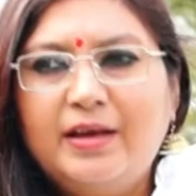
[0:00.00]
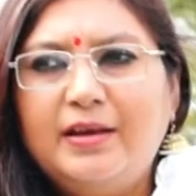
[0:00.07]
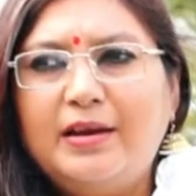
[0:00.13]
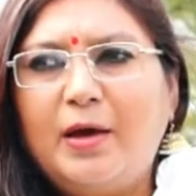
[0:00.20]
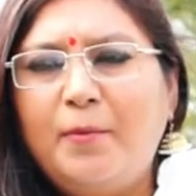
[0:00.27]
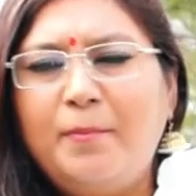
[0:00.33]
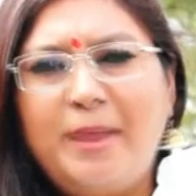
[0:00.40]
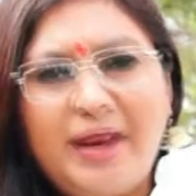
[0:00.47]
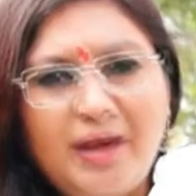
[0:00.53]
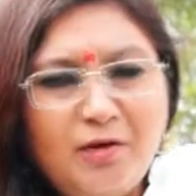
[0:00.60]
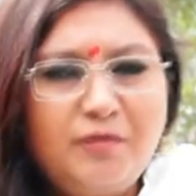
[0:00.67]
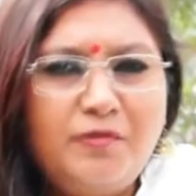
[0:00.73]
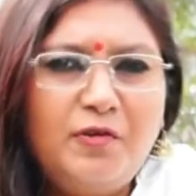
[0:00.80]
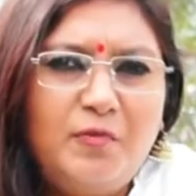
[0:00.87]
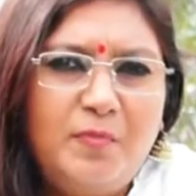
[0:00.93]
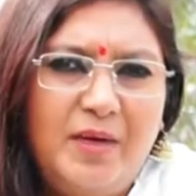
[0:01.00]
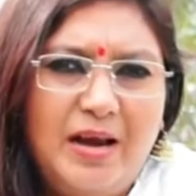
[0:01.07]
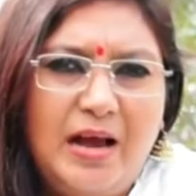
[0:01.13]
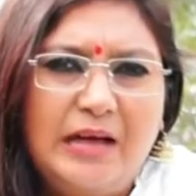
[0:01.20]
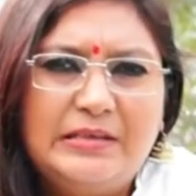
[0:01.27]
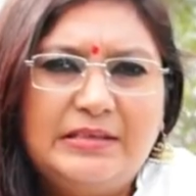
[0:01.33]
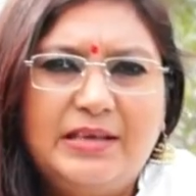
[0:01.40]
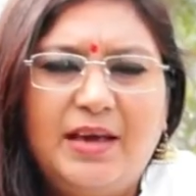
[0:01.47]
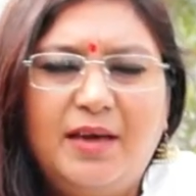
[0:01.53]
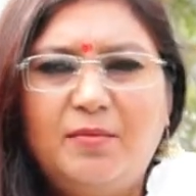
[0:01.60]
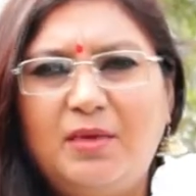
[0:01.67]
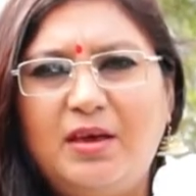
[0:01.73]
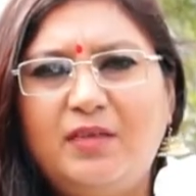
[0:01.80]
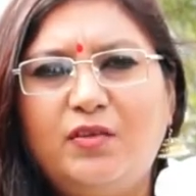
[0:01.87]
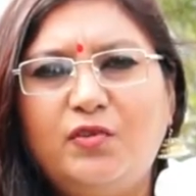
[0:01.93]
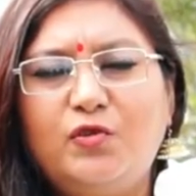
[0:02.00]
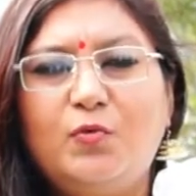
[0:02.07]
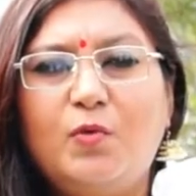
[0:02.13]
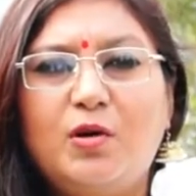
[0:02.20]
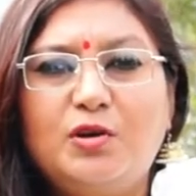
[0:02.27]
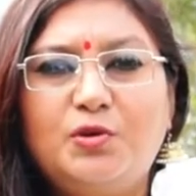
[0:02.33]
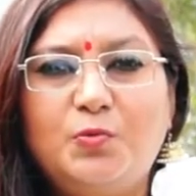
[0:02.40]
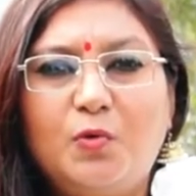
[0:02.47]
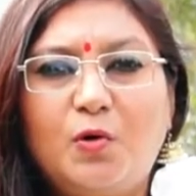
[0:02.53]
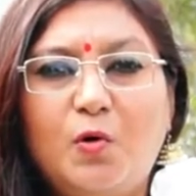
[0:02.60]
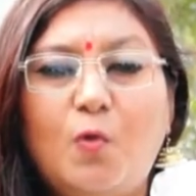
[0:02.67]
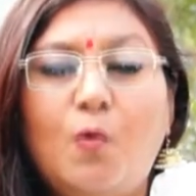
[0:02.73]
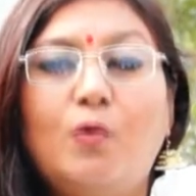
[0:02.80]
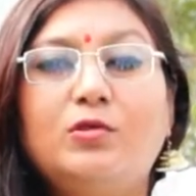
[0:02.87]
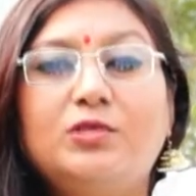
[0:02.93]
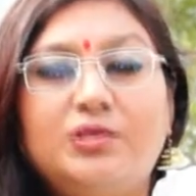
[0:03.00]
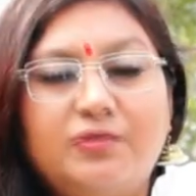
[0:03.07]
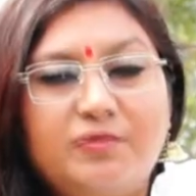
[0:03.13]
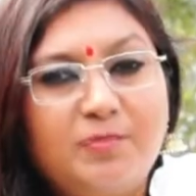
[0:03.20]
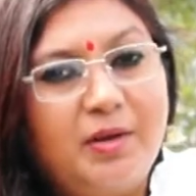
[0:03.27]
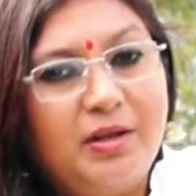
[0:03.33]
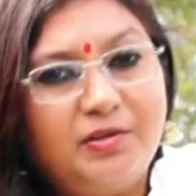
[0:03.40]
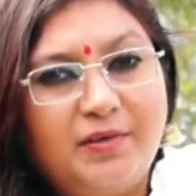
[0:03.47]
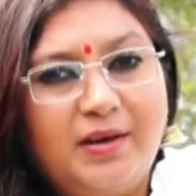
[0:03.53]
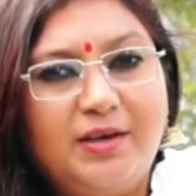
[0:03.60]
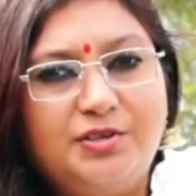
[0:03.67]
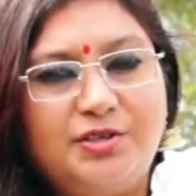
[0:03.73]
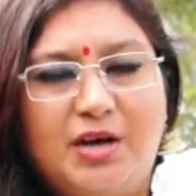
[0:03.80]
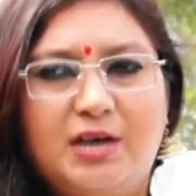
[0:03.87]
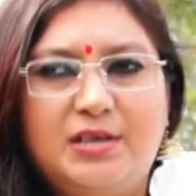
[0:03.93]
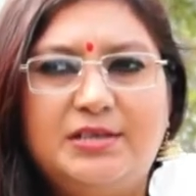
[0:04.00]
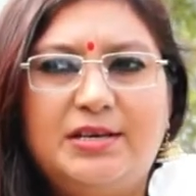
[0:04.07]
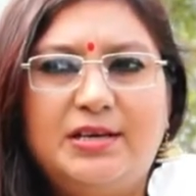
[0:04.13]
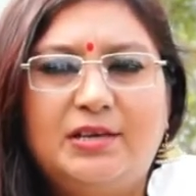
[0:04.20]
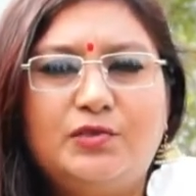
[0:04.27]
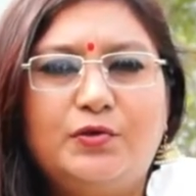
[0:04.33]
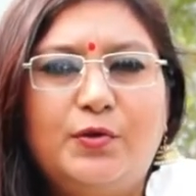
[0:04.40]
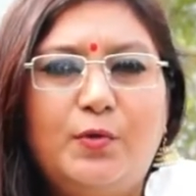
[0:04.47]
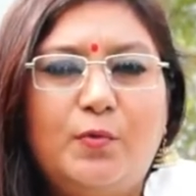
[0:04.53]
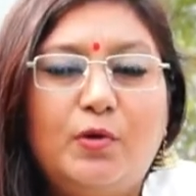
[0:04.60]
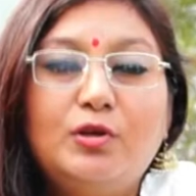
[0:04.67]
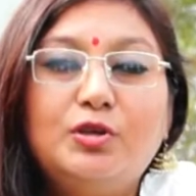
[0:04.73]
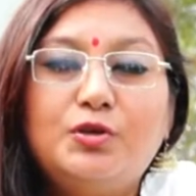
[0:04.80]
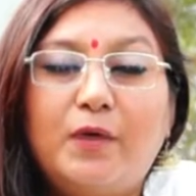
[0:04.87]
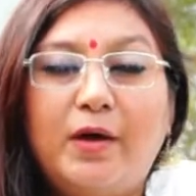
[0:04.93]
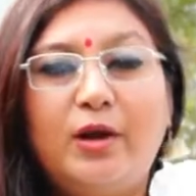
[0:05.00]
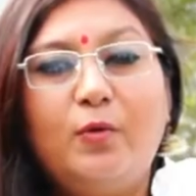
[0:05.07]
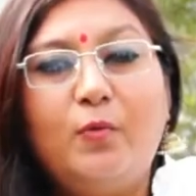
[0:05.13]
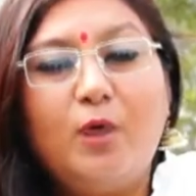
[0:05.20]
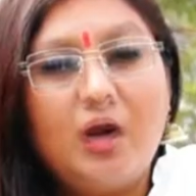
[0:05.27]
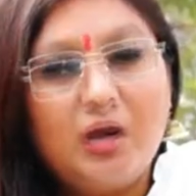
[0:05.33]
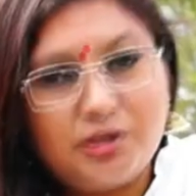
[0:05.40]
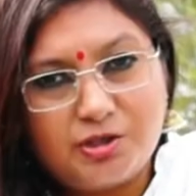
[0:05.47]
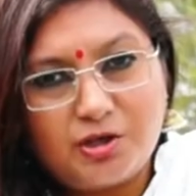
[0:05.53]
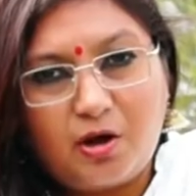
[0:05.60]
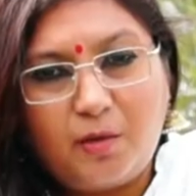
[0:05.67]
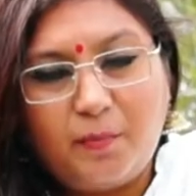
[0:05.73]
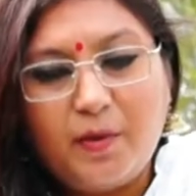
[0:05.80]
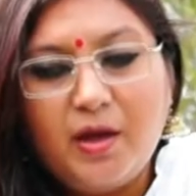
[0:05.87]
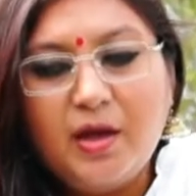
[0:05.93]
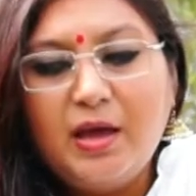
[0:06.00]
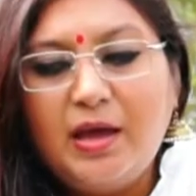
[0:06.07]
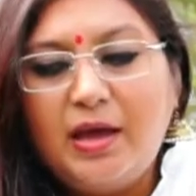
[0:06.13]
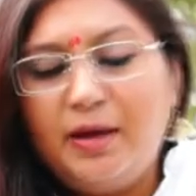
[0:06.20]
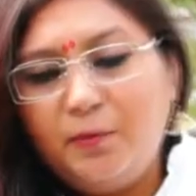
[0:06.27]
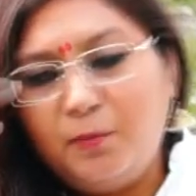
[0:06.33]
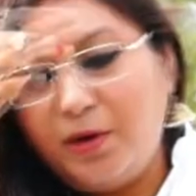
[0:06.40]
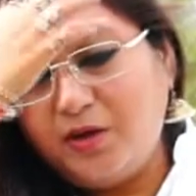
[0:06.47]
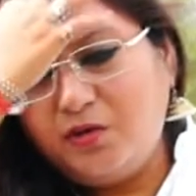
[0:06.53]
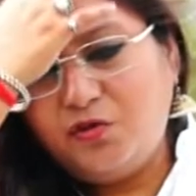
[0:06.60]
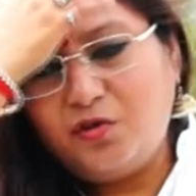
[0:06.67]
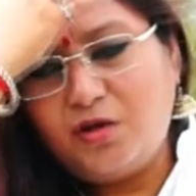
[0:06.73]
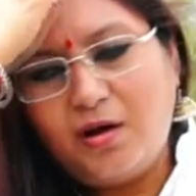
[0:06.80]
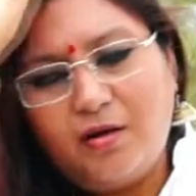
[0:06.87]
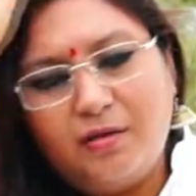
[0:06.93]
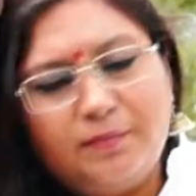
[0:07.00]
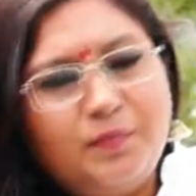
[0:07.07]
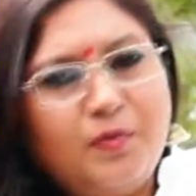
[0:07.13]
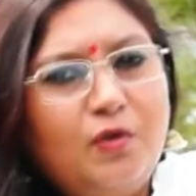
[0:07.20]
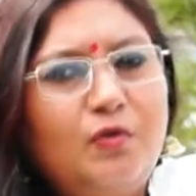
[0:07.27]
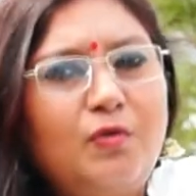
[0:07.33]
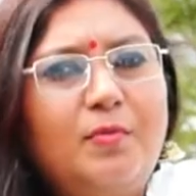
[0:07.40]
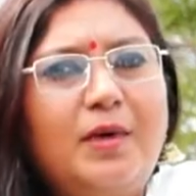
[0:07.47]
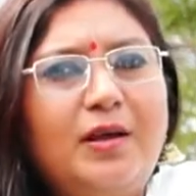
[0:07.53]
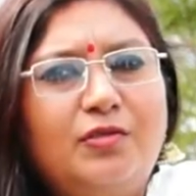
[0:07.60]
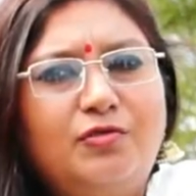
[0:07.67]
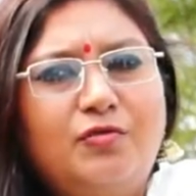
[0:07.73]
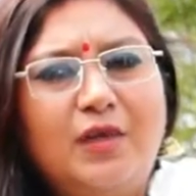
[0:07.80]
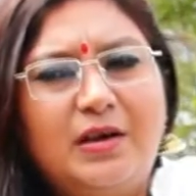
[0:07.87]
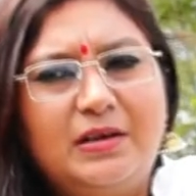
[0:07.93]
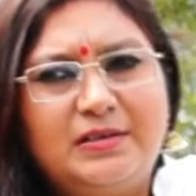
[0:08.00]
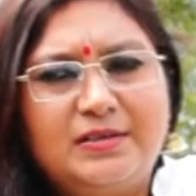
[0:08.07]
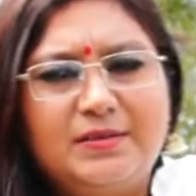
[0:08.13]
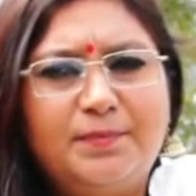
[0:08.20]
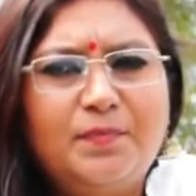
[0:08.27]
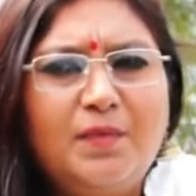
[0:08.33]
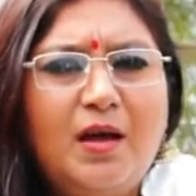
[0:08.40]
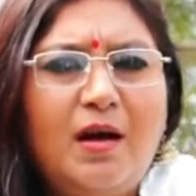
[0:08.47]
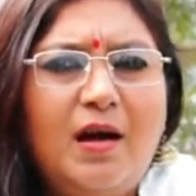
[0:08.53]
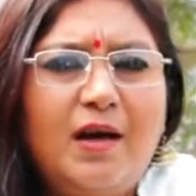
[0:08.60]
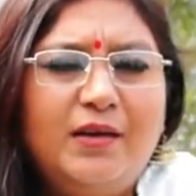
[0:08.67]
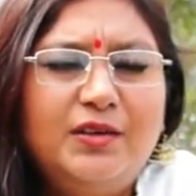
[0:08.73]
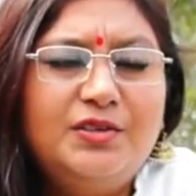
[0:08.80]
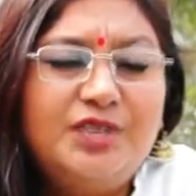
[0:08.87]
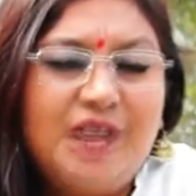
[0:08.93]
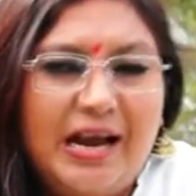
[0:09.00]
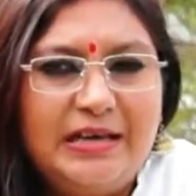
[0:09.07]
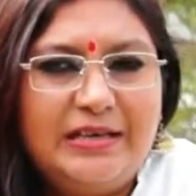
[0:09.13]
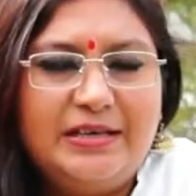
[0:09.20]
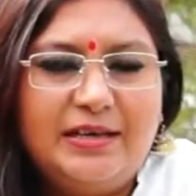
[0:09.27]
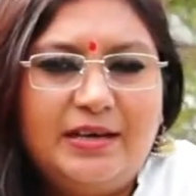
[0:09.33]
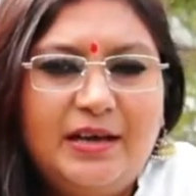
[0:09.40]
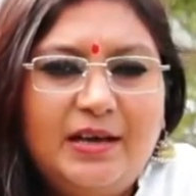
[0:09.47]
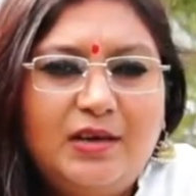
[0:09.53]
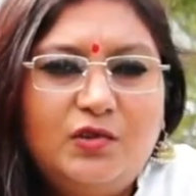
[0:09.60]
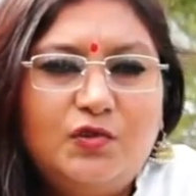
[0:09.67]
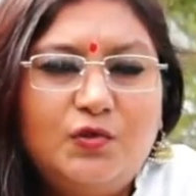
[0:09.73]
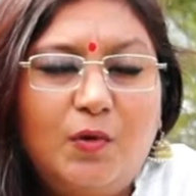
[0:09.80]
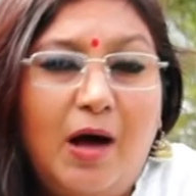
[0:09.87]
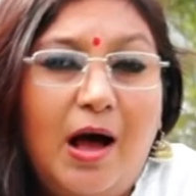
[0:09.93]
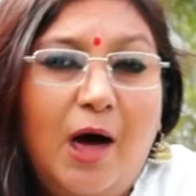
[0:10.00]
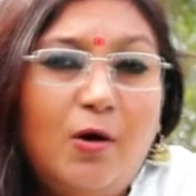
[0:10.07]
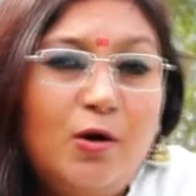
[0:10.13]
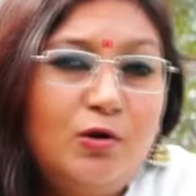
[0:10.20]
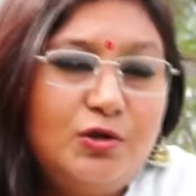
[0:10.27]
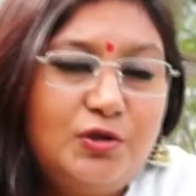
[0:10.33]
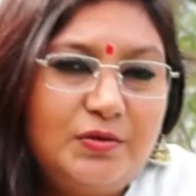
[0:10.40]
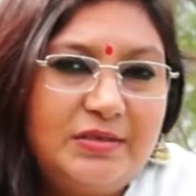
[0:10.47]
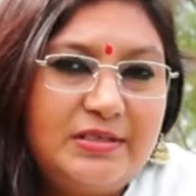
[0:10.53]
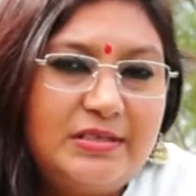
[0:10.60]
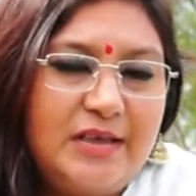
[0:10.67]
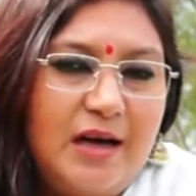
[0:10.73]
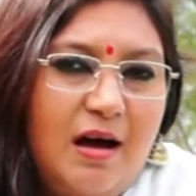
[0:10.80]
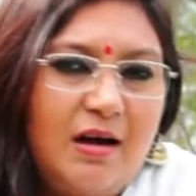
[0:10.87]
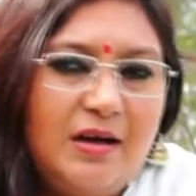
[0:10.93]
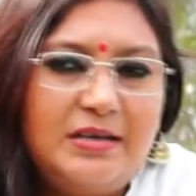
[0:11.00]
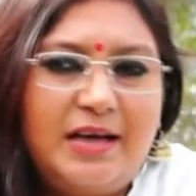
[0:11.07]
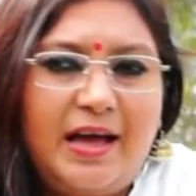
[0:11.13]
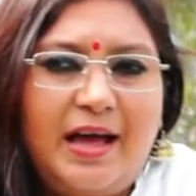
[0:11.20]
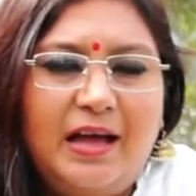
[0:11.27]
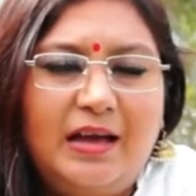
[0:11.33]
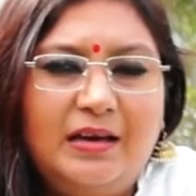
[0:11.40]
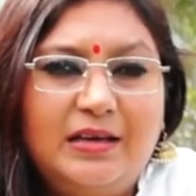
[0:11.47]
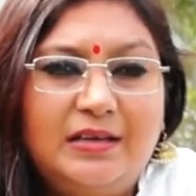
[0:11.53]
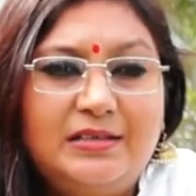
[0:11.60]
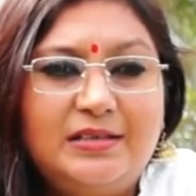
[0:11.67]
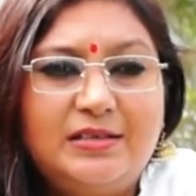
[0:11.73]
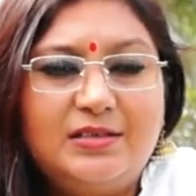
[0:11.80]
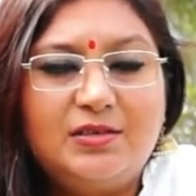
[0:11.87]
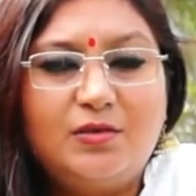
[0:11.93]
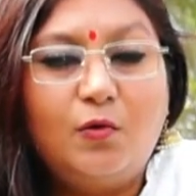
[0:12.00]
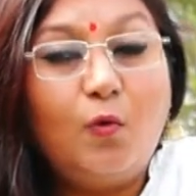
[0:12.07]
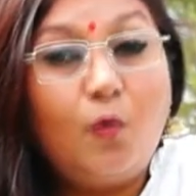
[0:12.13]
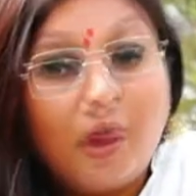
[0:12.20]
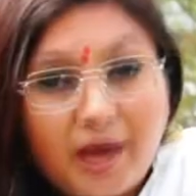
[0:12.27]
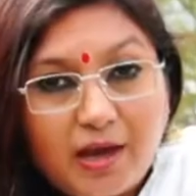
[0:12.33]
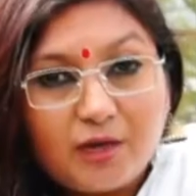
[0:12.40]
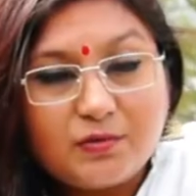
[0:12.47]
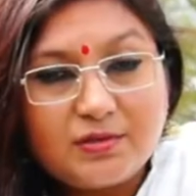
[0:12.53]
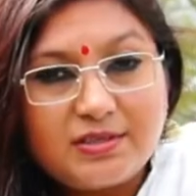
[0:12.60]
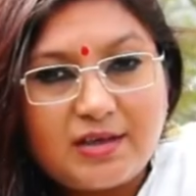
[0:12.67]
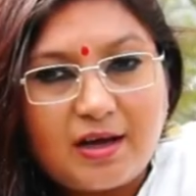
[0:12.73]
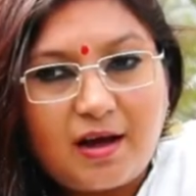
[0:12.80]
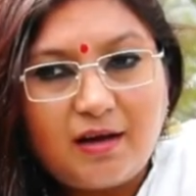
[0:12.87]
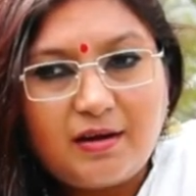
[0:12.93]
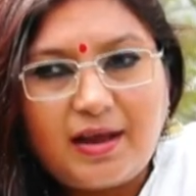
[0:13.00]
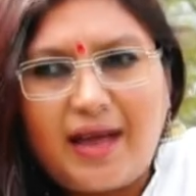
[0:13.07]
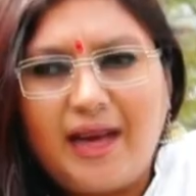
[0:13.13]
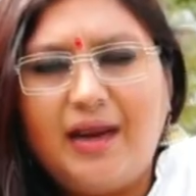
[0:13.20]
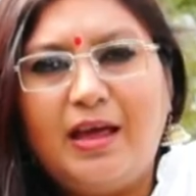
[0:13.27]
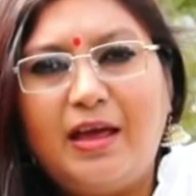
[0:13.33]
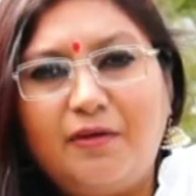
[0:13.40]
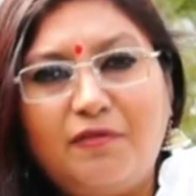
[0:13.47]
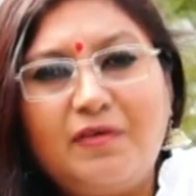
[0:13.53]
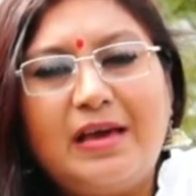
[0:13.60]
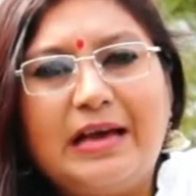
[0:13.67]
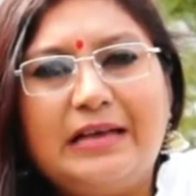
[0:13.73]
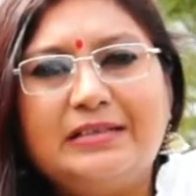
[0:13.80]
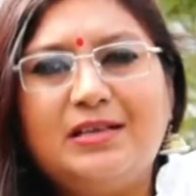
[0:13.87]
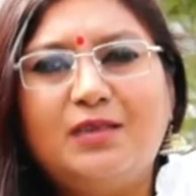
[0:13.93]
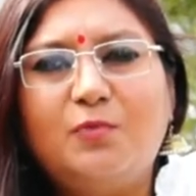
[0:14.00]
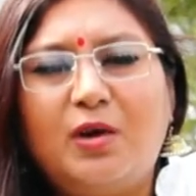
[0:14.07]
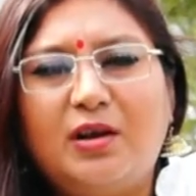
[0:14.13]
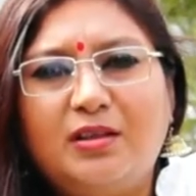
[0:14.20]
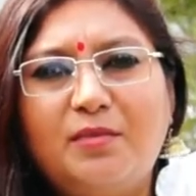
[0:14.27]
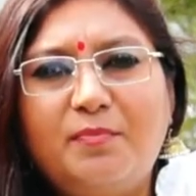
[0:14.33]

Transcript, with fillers: Now many of you have been asking me that you want to do a course of mantra enchantings, or you want to join a workshop in which uh, you know mantras are enchanted. So how you should start, and is it okay to start, and if yes, then what are the